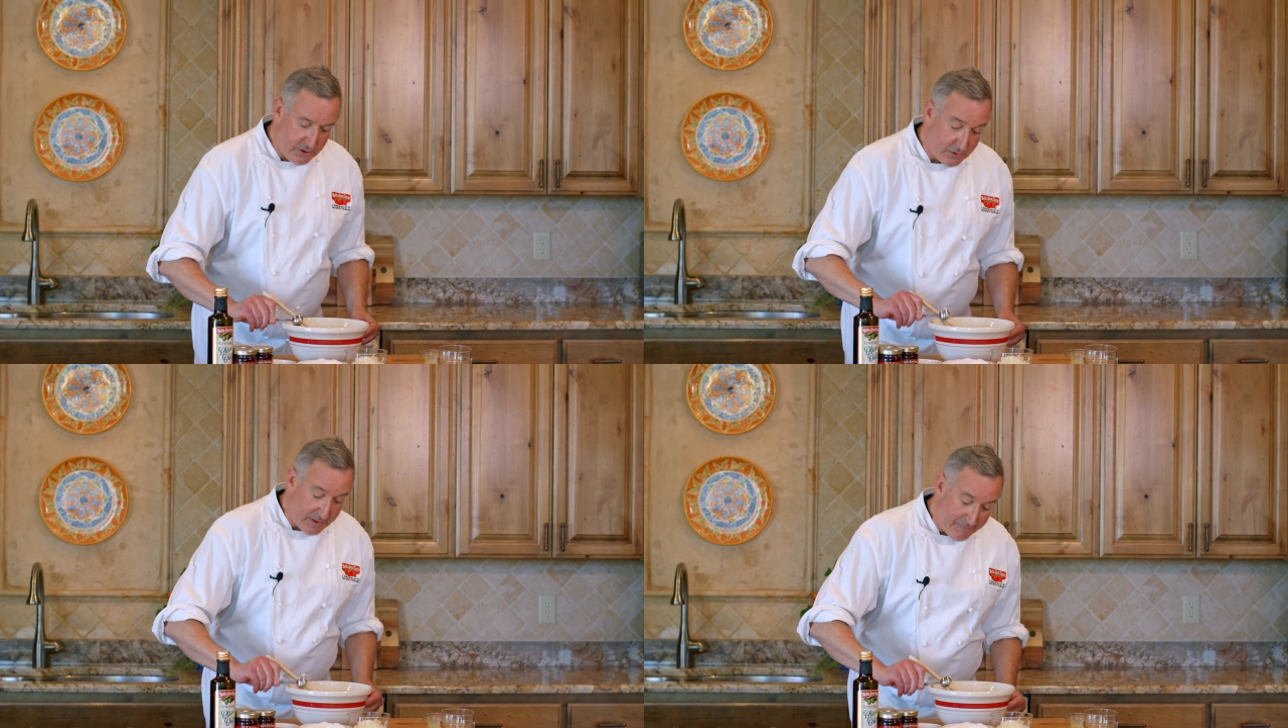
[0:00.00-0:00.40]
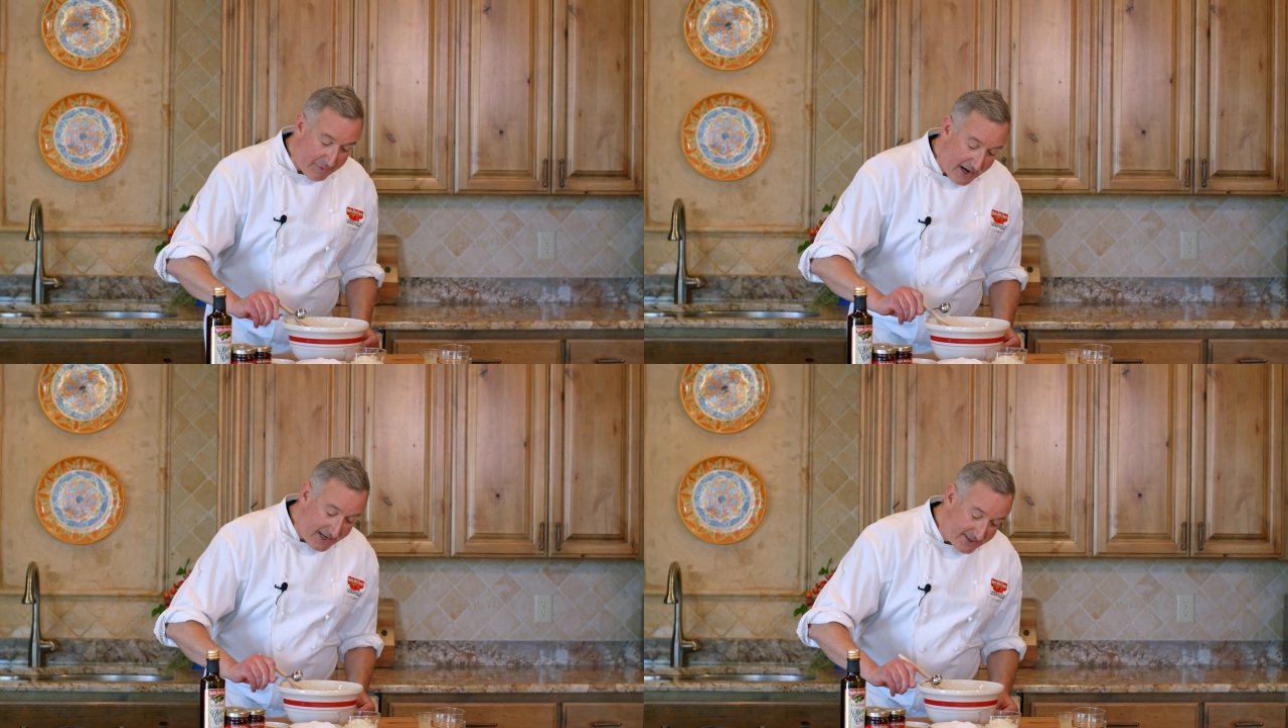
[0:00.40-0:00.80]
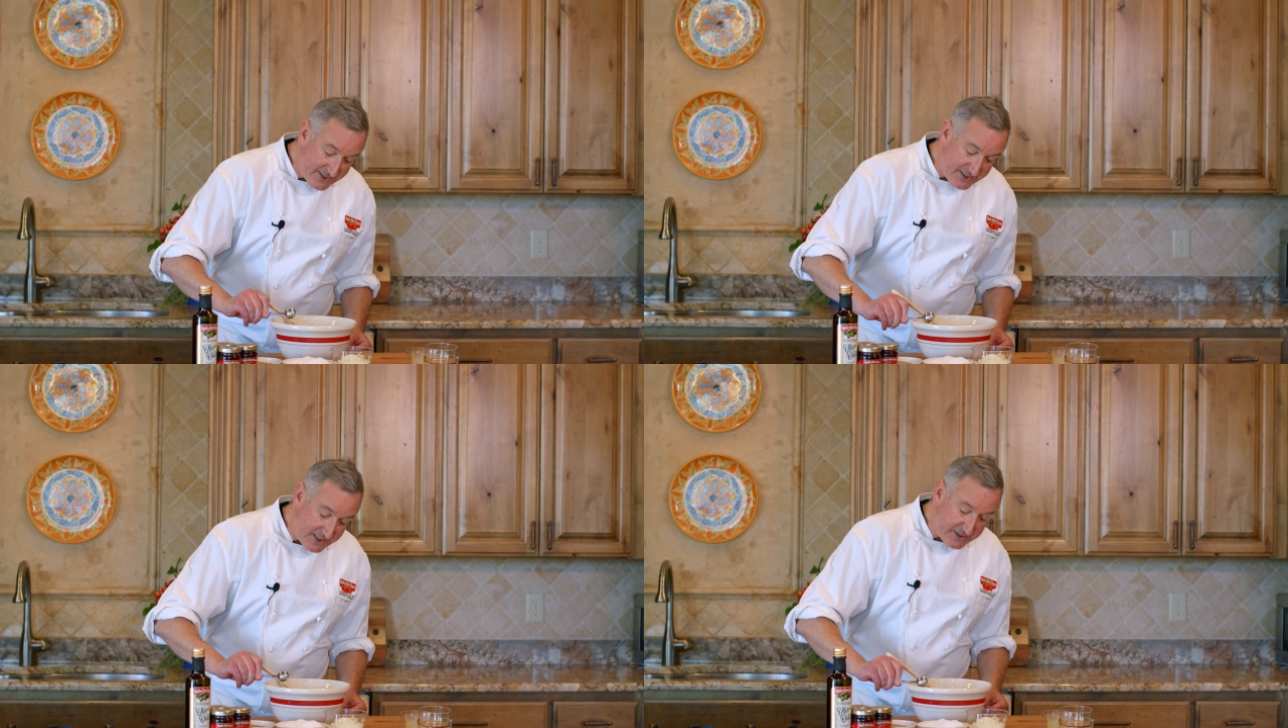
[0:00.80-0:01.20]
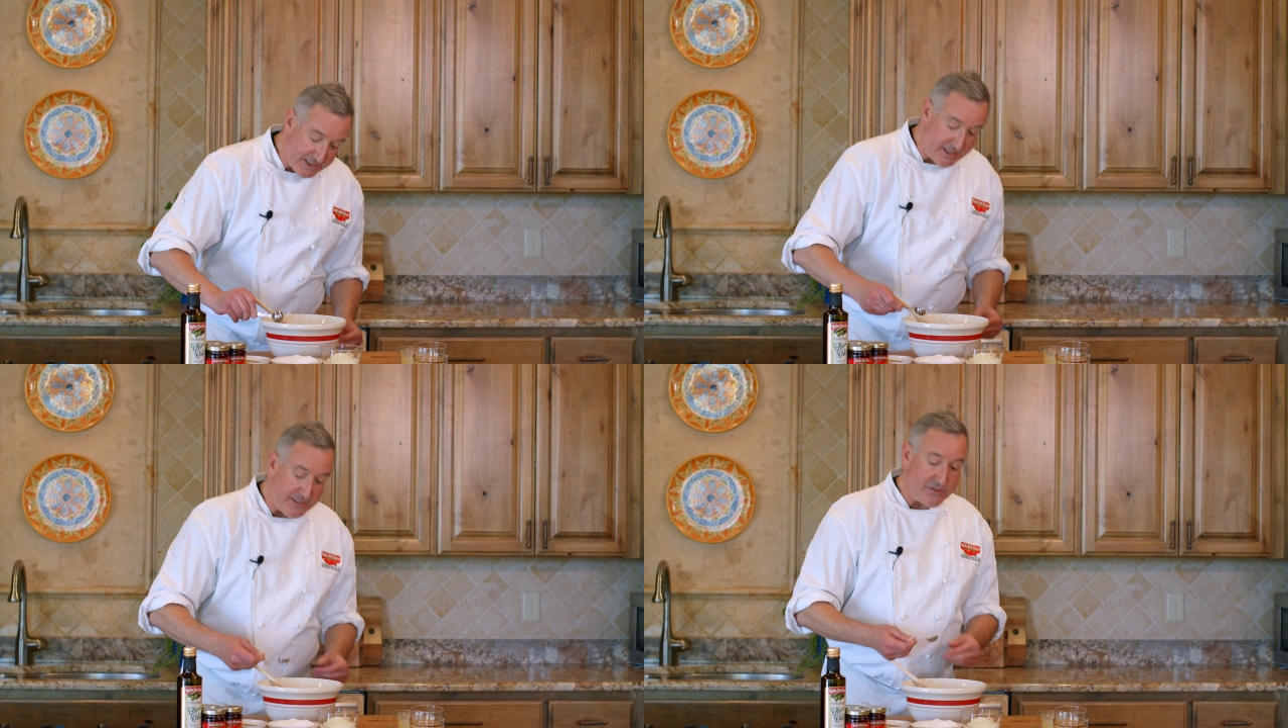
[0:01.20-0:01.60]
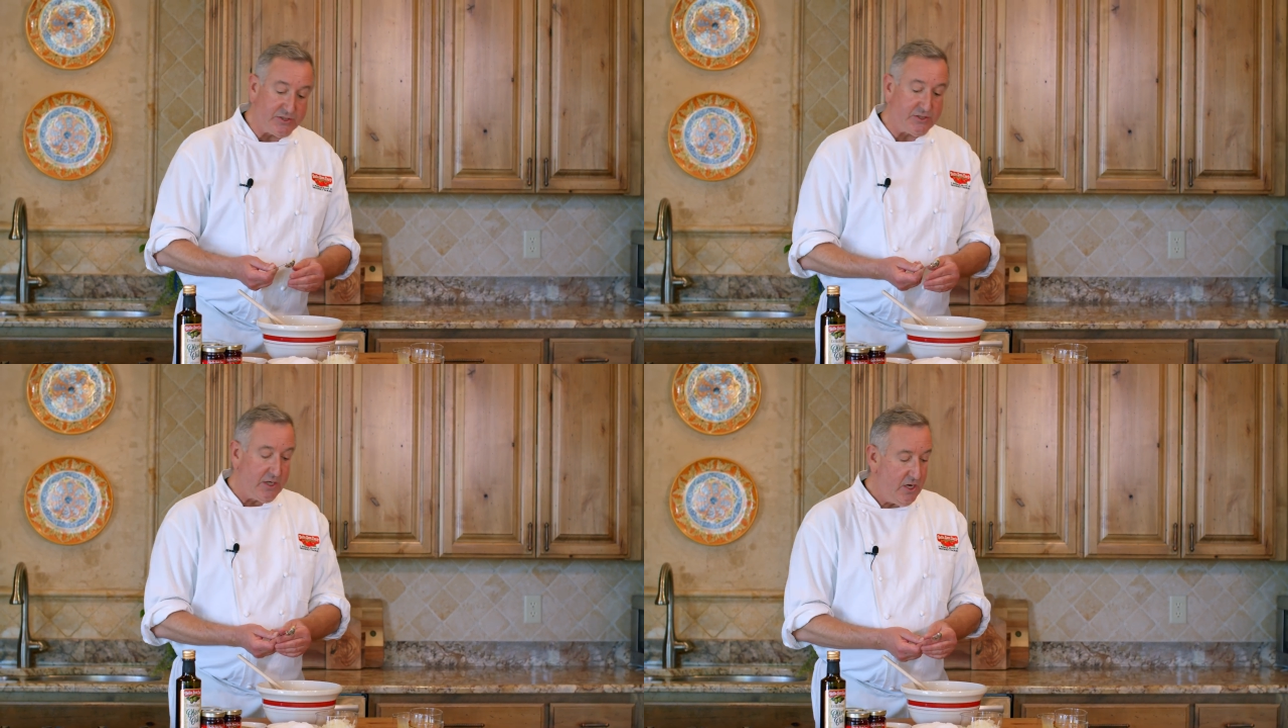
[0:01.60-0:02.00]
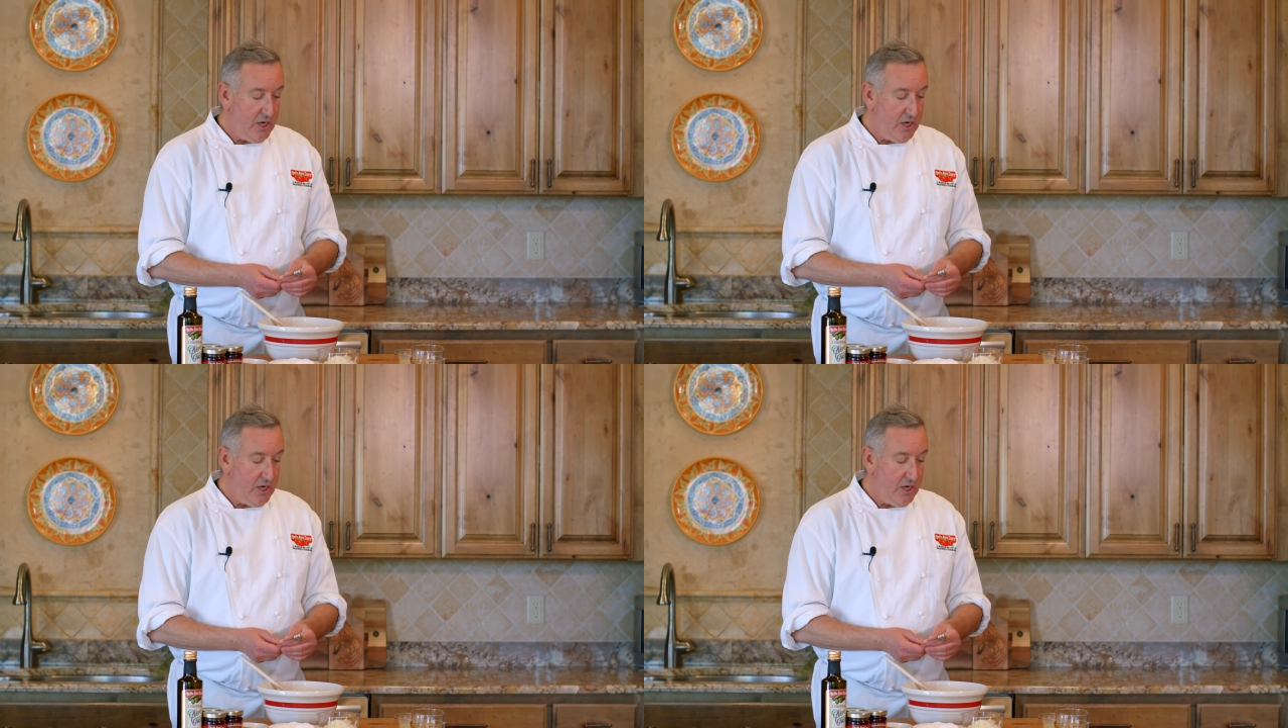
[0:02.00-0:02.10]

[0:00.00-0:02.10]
you can buy this as is.